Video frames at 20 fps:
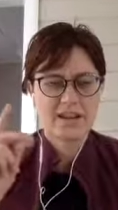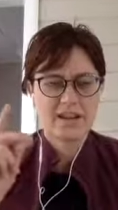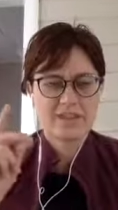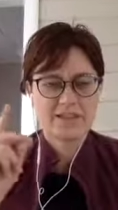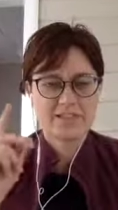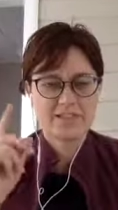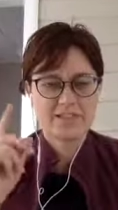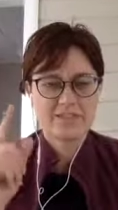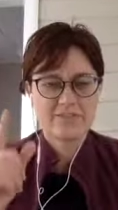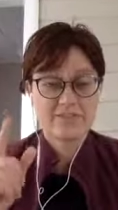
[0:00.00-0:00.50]
I
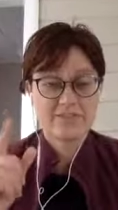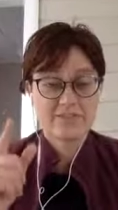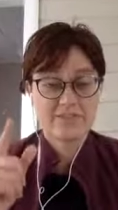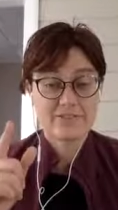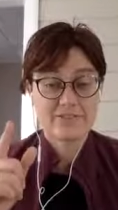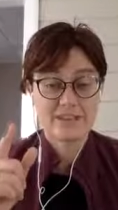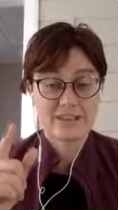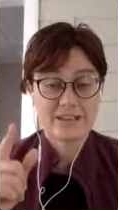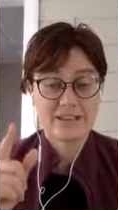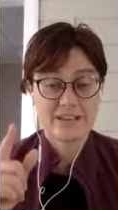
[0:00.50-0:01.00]
did
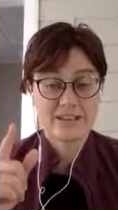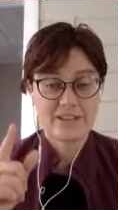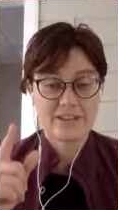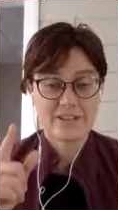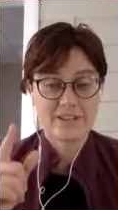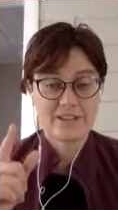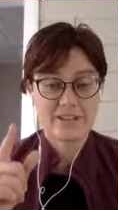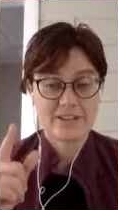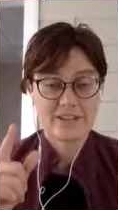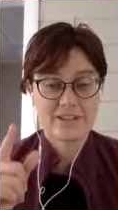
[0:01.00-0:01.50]

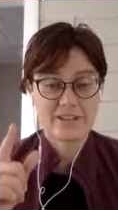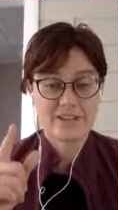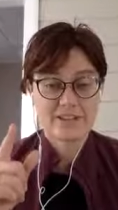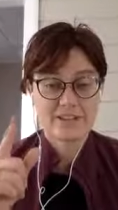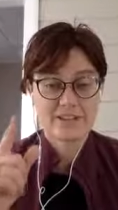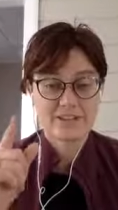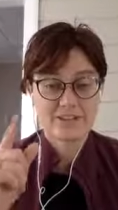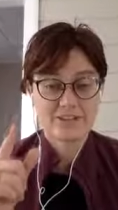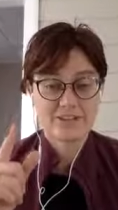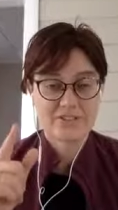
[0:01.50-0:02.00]
1500
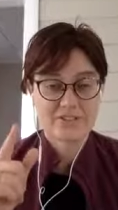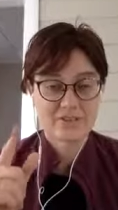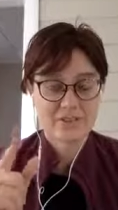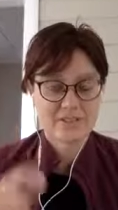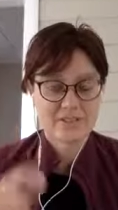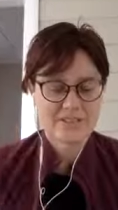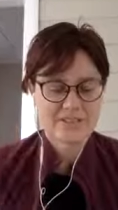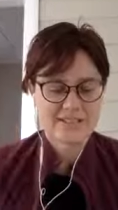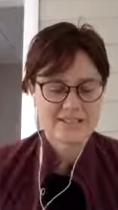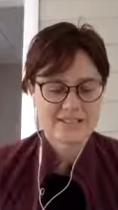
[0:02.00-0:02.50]
for
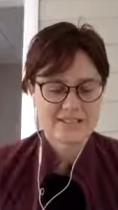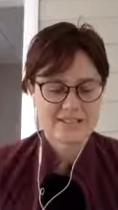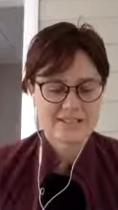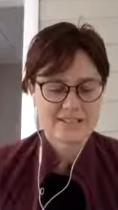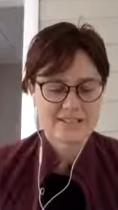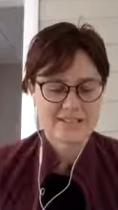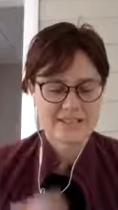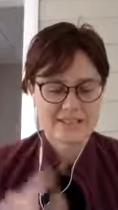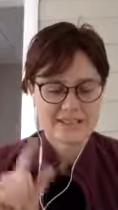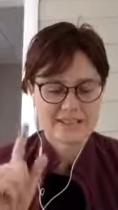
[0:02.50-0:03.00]

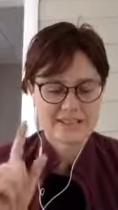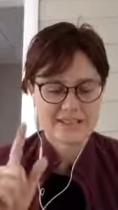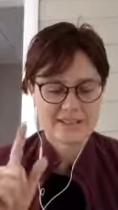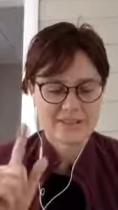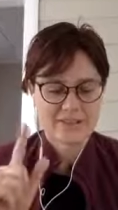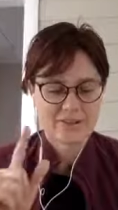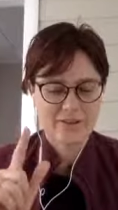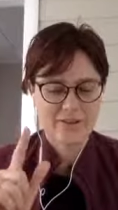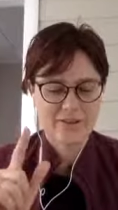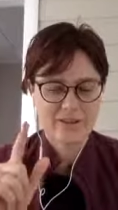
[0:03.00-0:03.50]
26.
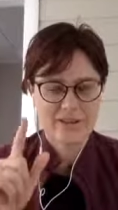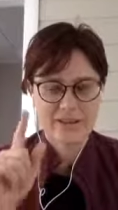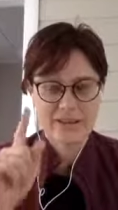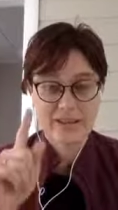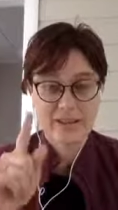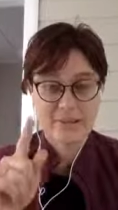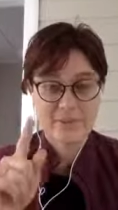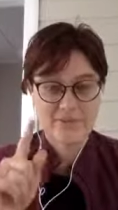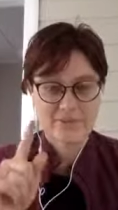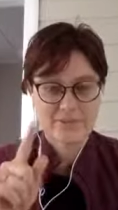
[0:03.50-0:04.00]
Hang on,
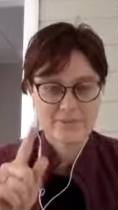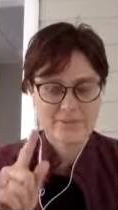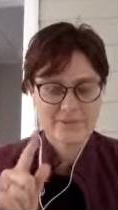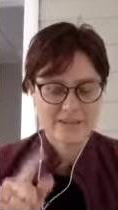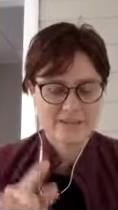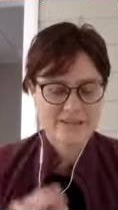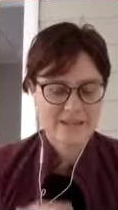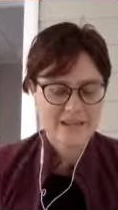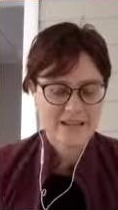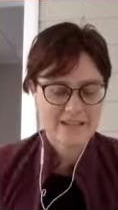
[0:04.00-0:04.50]
that was a
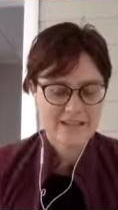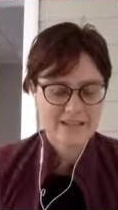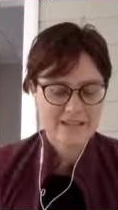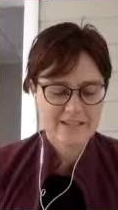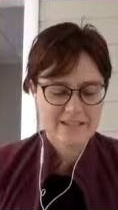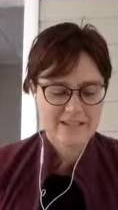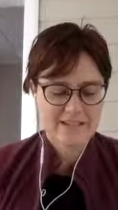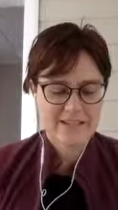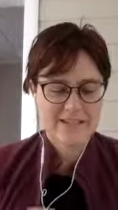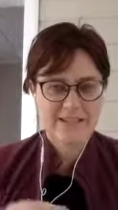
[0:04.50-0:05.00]

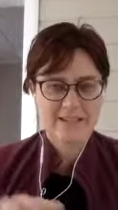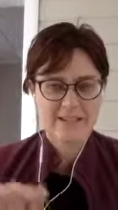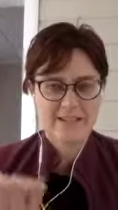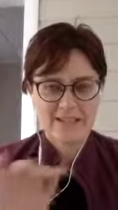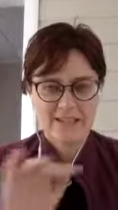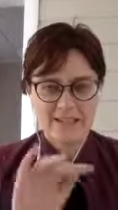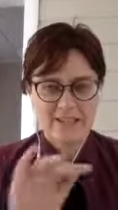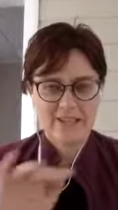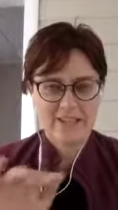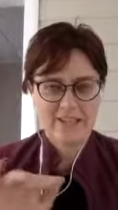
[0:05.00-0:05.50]
mistake.
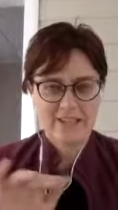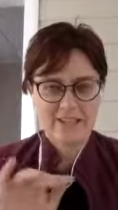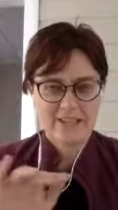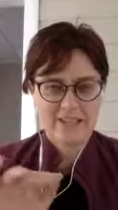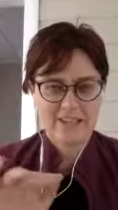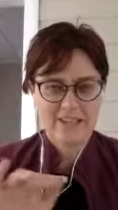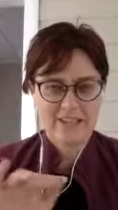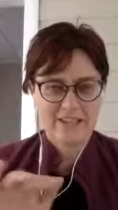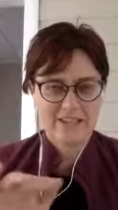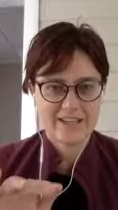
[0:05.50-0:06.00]

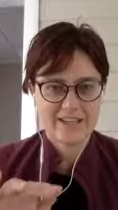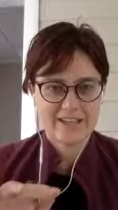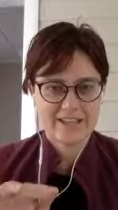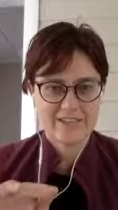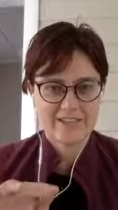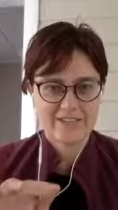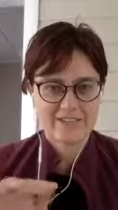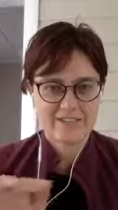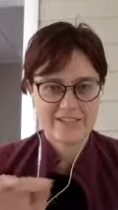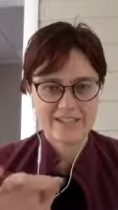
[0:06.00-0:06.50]
Eh
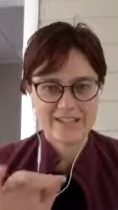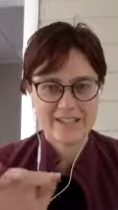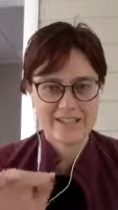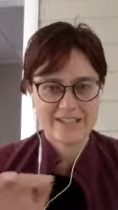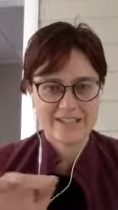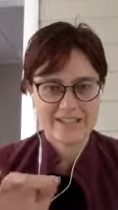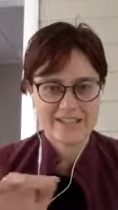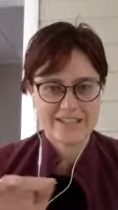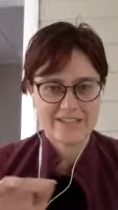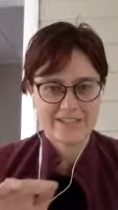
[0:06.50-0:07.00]
a
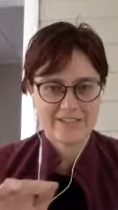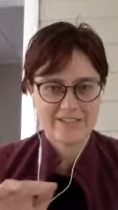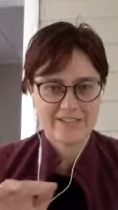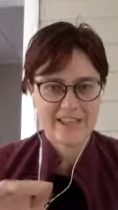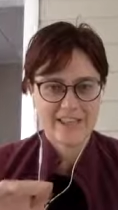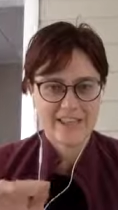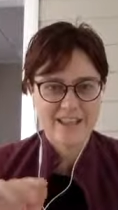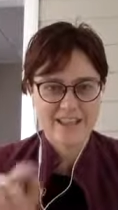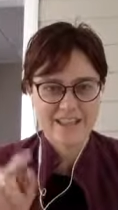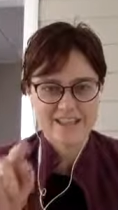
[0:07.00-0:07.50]
raise, a
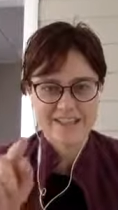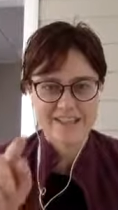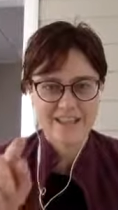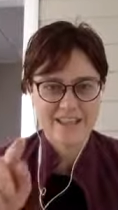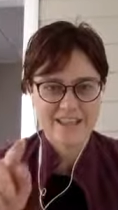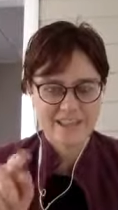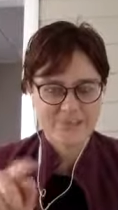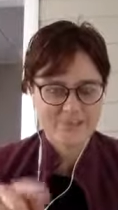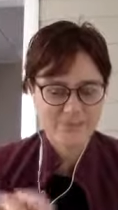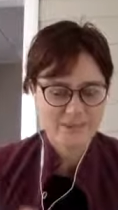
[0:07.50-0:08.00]
raise,
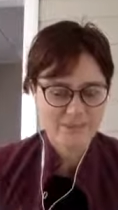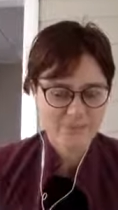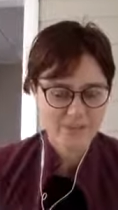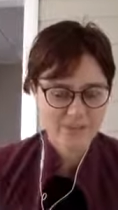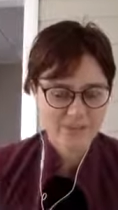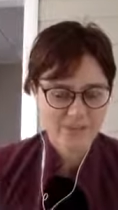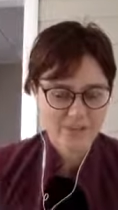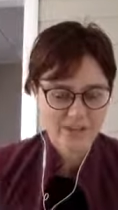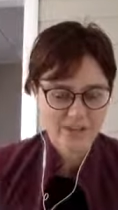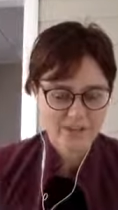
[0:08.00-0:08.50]
give me
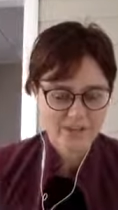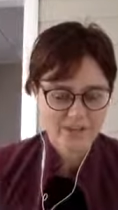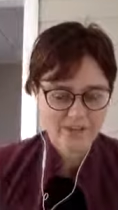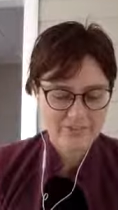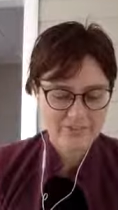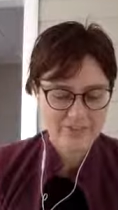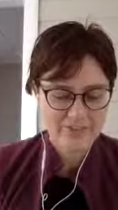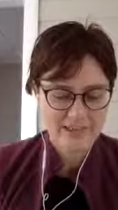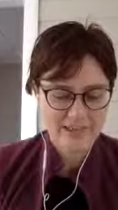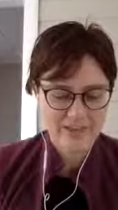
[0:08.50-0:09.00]
more
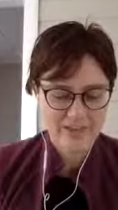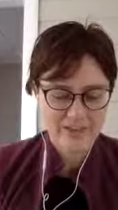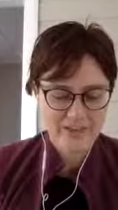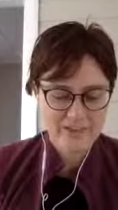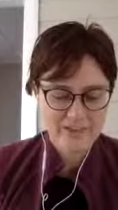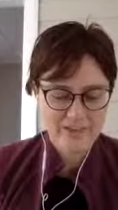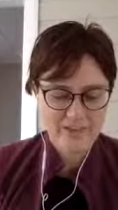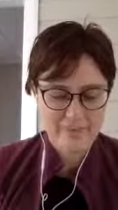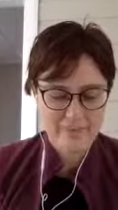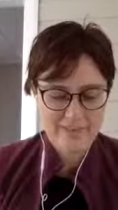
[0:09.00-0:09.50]
coffee
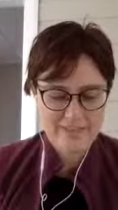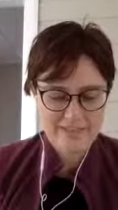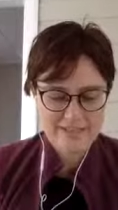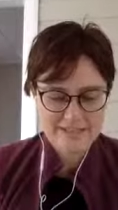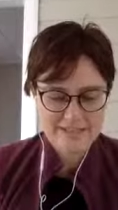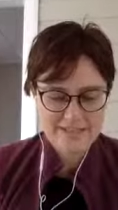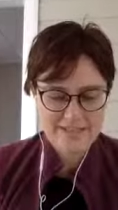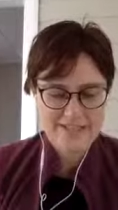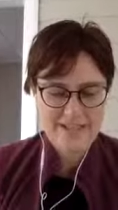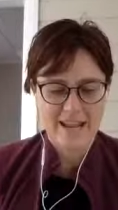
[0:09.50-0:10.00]
on a
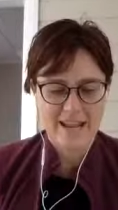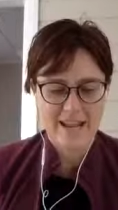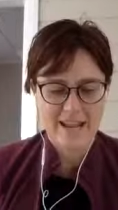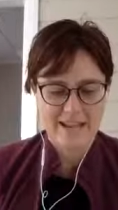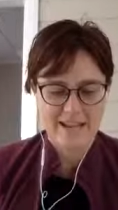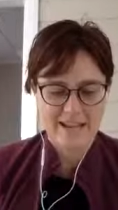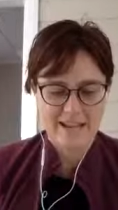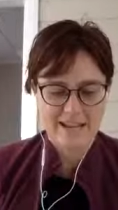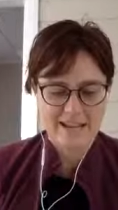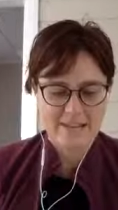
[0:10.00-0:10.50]

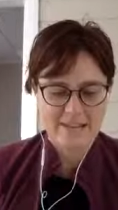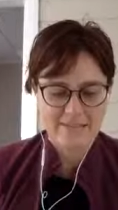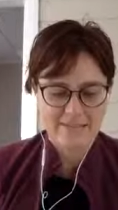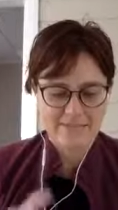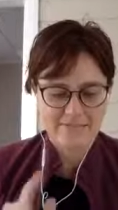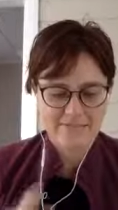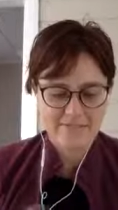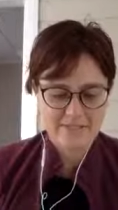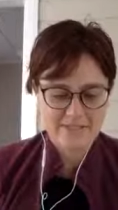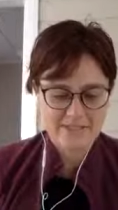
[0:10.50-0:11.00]
Monday.
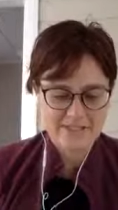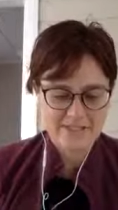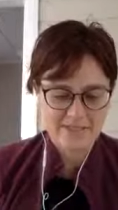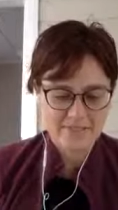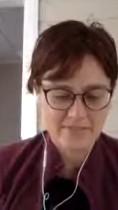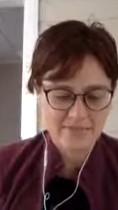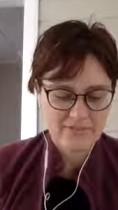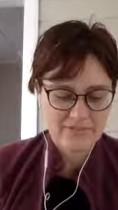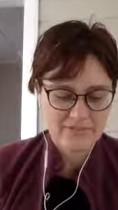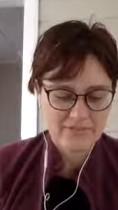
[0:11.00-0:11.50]
Um,
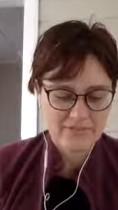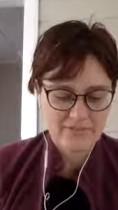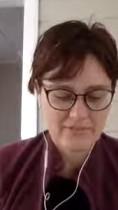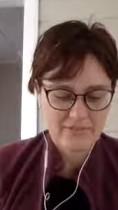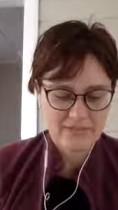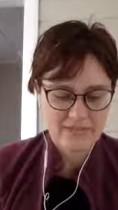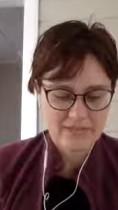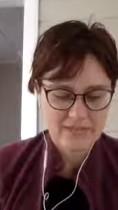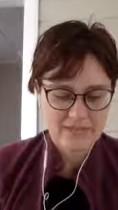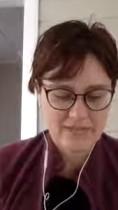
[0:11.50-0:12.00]
750
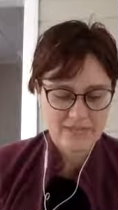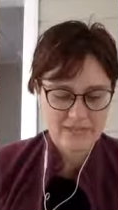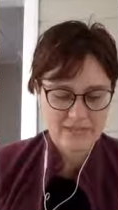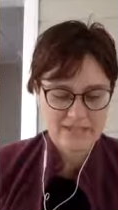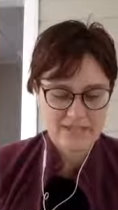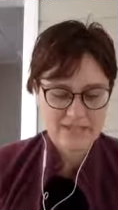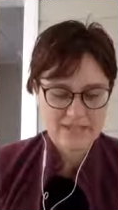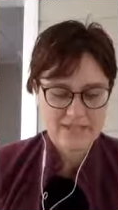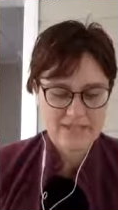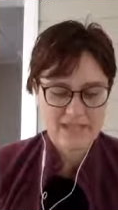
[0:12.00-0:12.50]
by
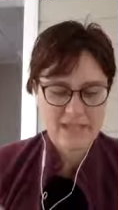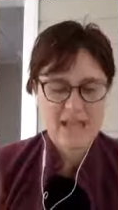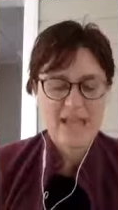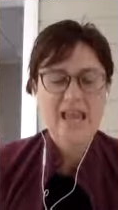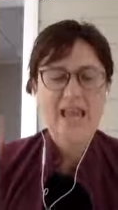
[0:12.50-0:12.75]
26